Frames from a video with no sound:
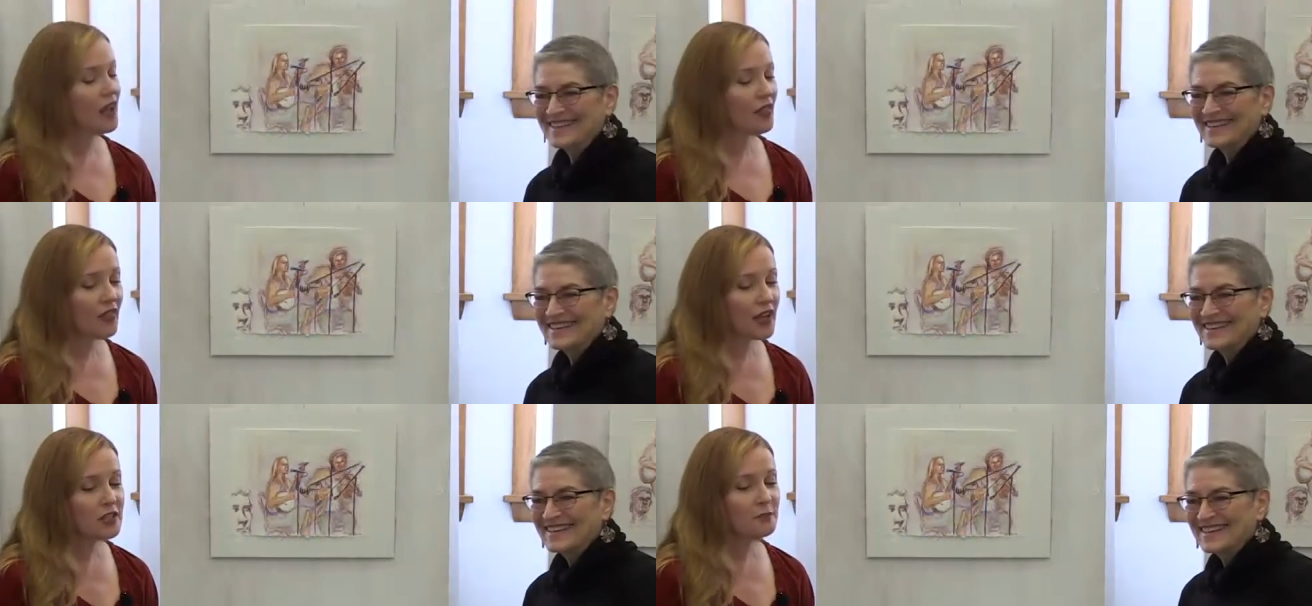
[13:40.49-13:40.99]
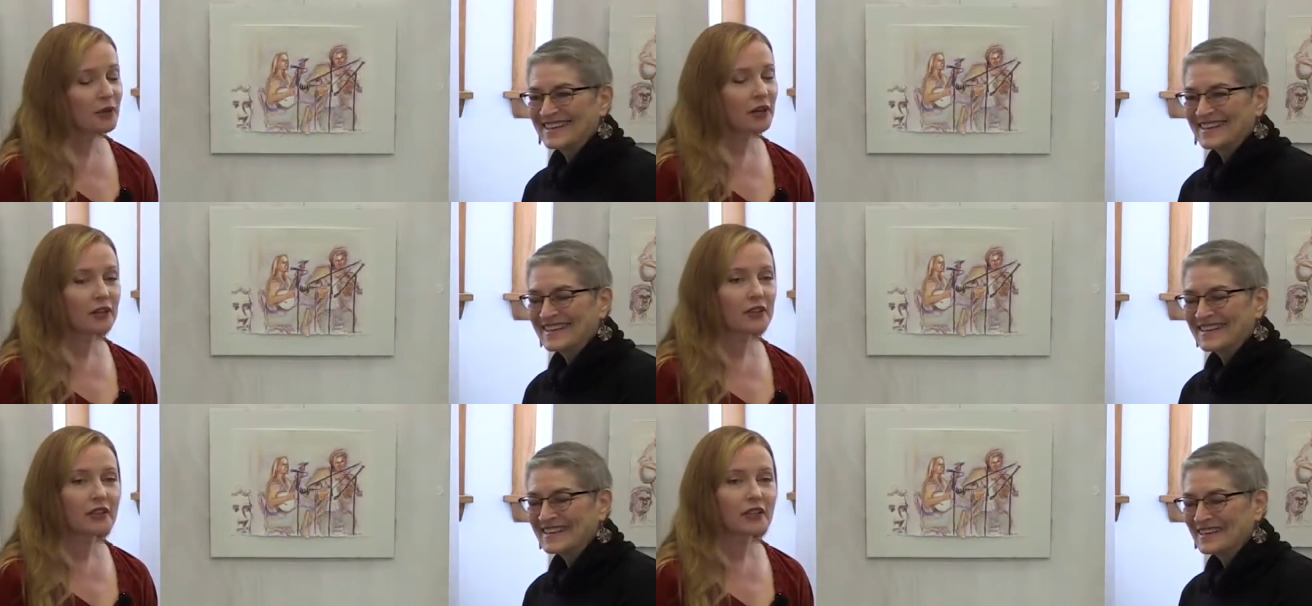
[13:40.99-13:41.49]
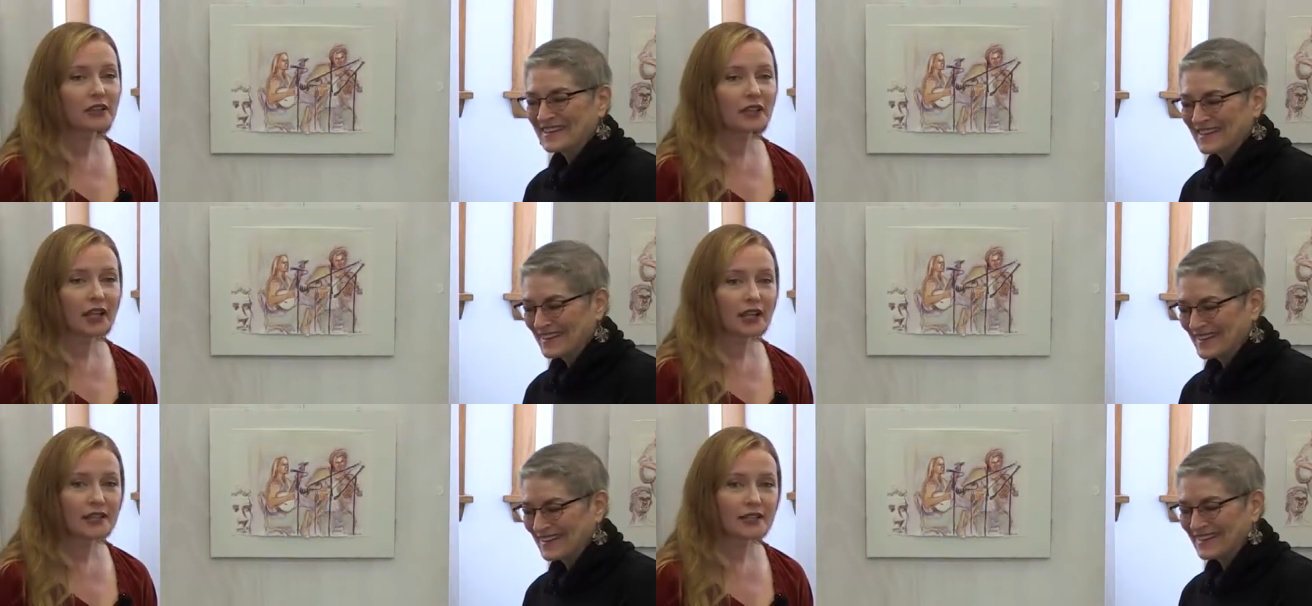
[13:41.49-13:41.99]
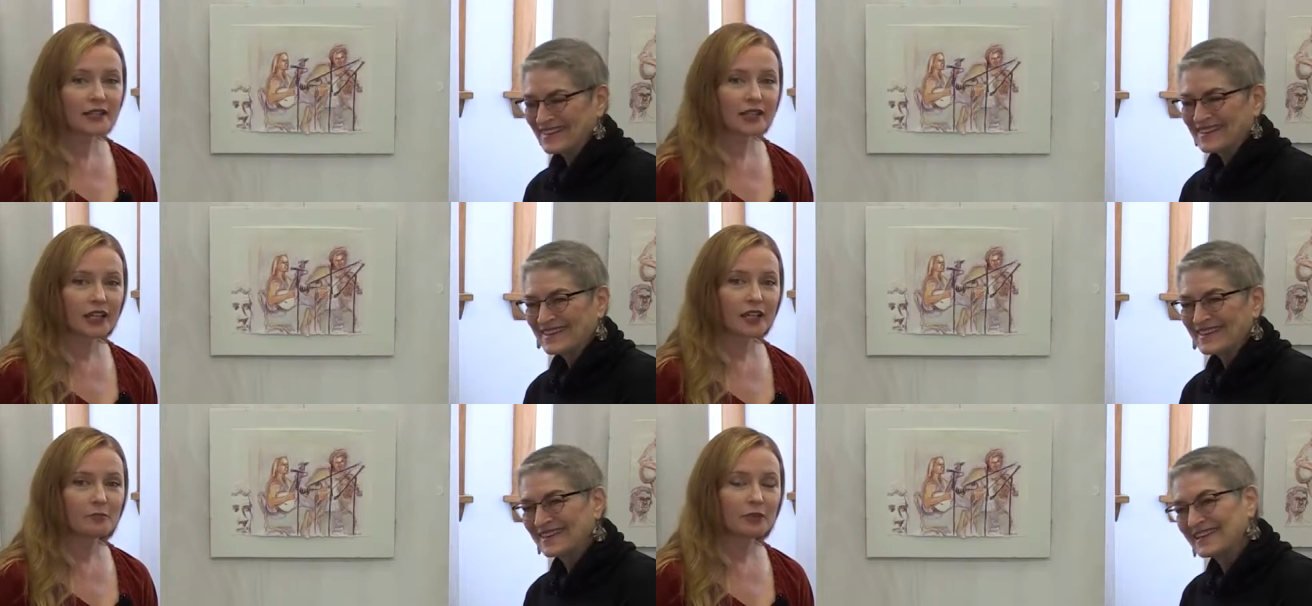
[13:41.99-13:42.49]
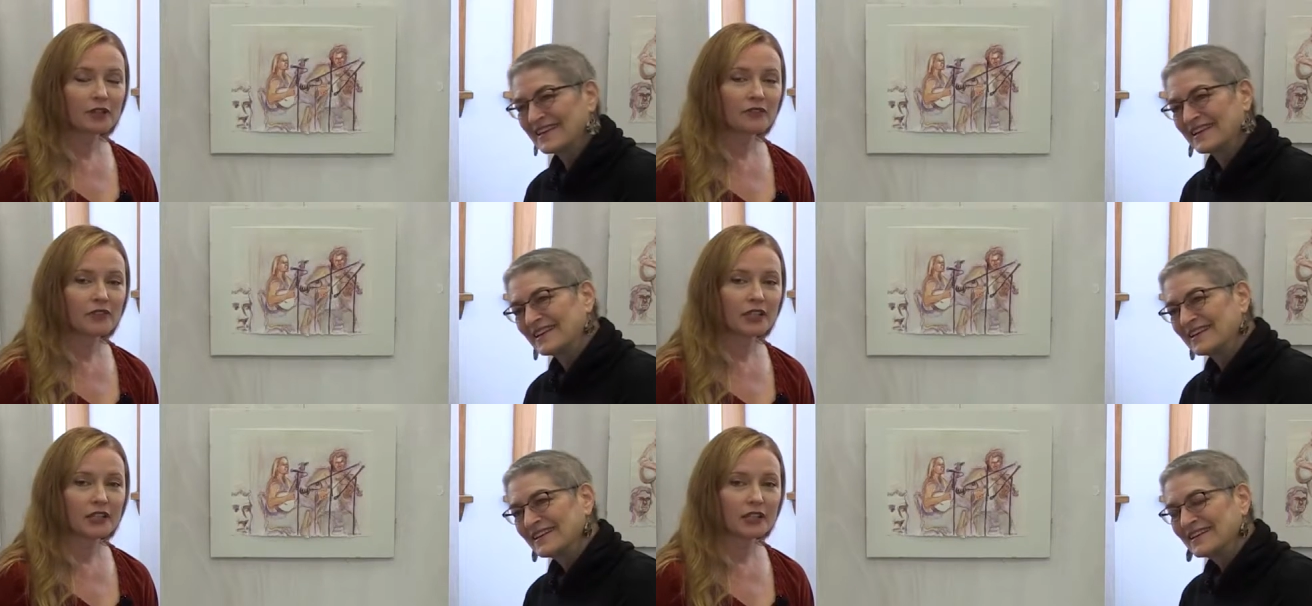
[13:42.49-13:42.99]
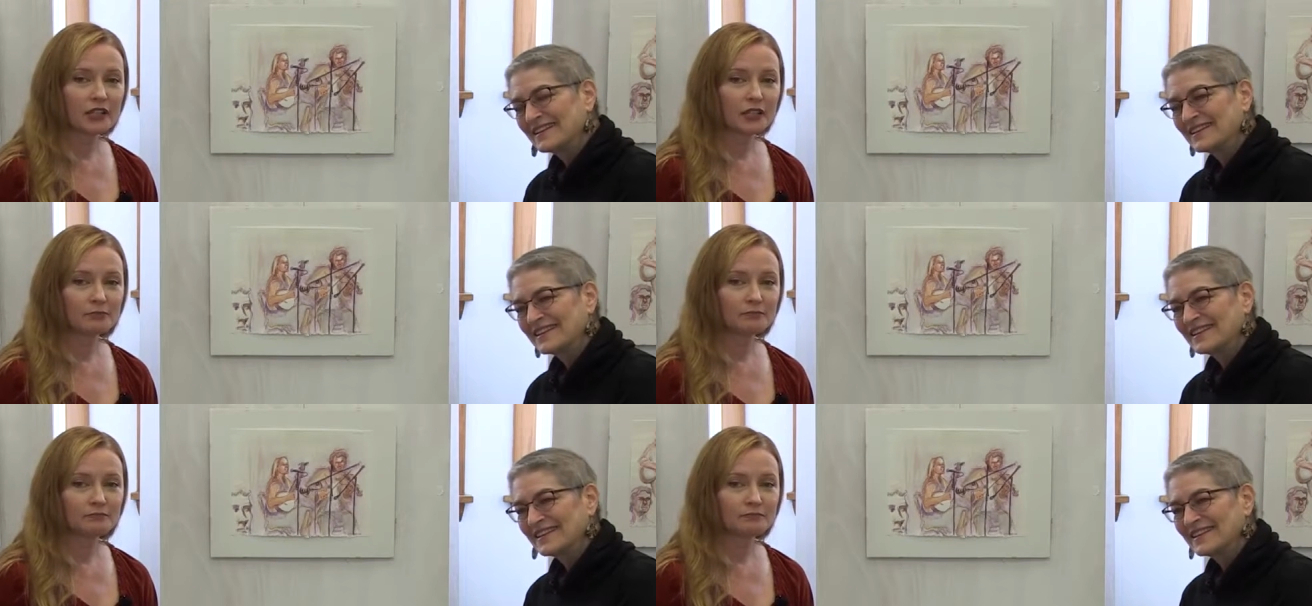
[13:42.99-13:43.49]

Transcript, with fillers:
Speaker 1: That's part of the landscape of the um,